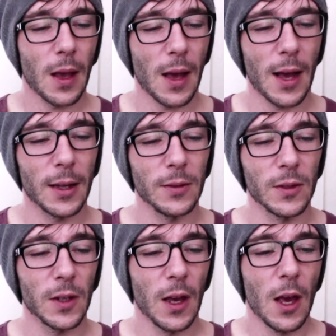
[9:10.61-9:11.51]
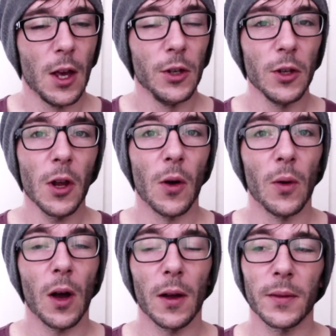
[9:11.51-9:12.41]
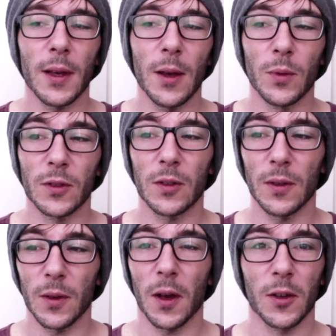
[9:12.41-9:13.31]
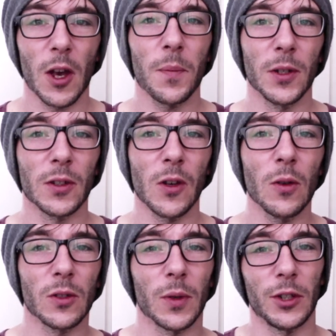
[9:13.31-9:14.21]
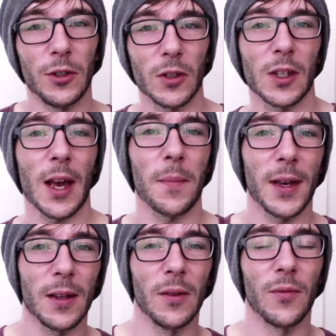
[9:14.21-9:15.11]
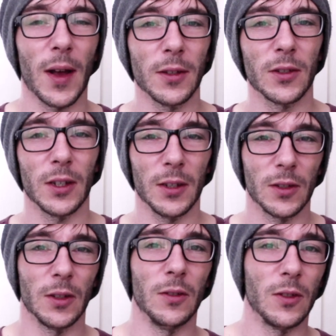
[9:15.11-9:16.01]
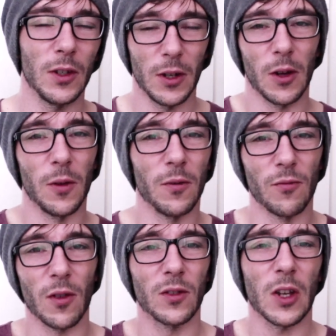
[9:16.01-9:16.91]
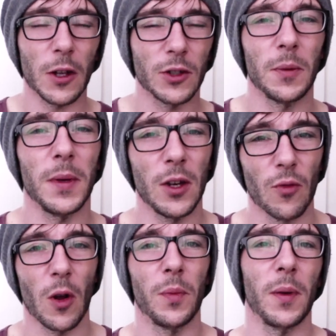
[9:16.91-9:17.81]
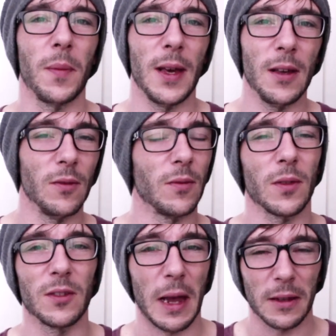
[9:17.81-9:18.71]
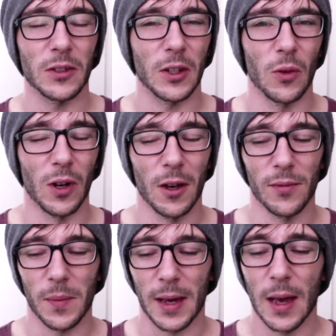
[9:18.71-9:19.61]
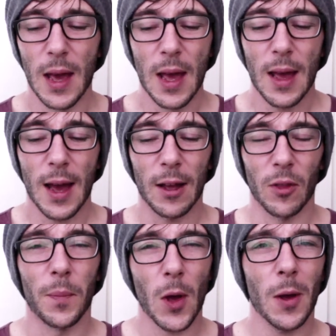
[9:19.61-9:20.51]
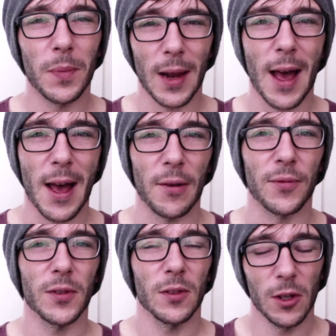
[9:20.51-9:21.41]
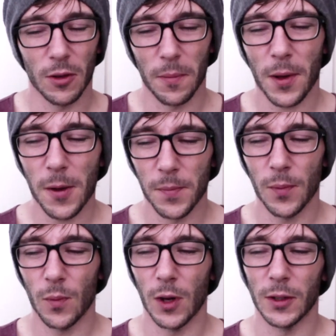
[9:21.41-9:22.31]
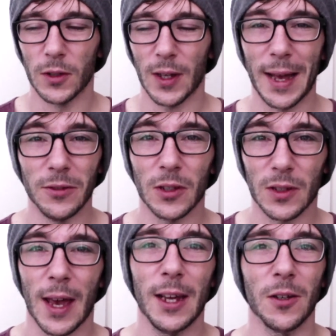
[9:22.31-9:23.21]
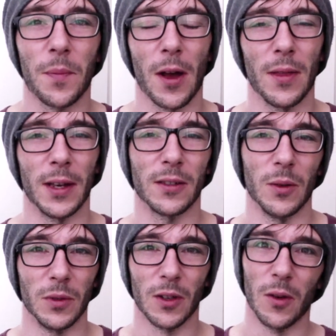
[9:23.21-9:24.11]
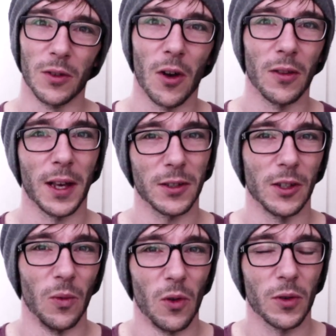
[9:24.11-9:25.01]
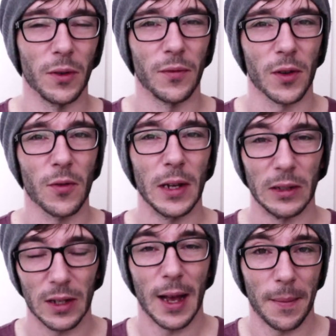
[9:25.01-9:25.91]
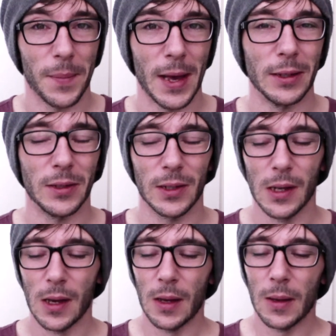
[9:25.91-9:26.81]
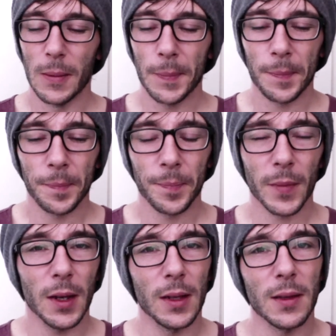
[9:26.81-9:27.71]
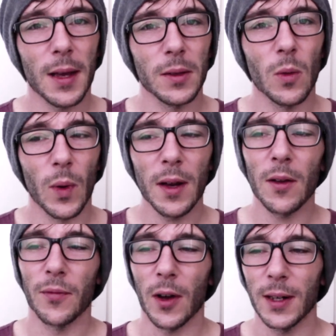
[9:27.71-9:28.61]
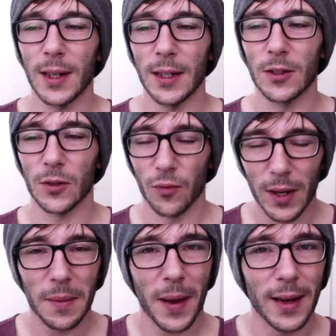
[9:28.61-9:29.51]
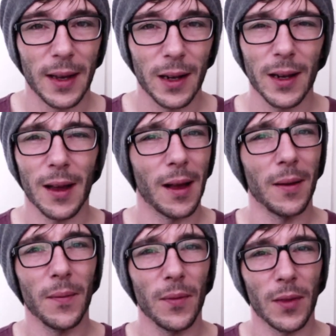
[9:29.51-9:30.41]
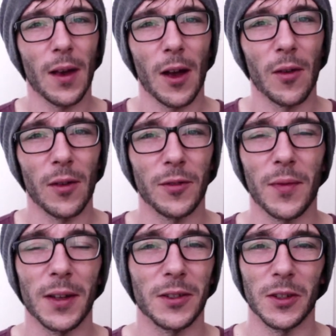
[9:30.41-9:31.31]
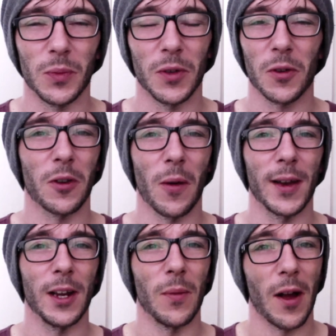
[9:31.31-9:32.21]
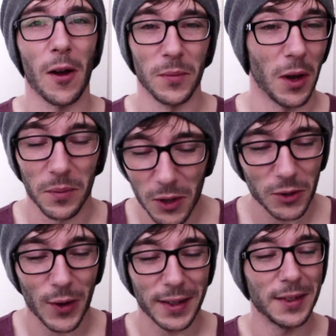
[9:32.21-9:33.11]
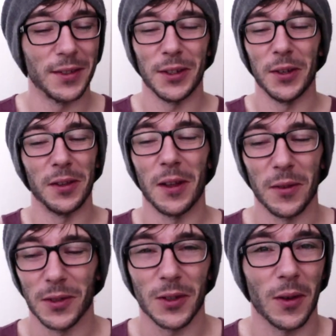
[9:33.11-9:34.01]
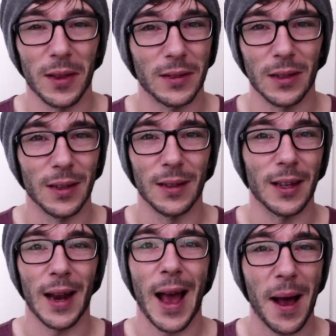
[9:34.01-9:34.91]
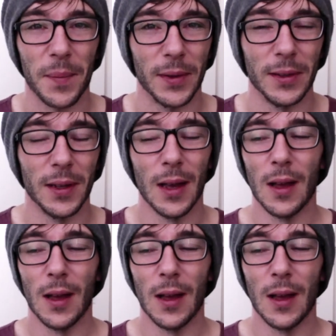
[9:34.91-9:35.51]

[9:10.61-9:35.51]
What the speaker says: And, you know, it was a couple of songs where she just kept making advances and, you know, touching me, groping me, dancing all over me. And the pub laughed. You know, the pub was entertained by this. It was, oh God, that's so awkward for Chris at best. And then when I finally just really made it clear that her advances were not going anywhere, I'm not attracted to you, no, sorry, this isn't going to happen.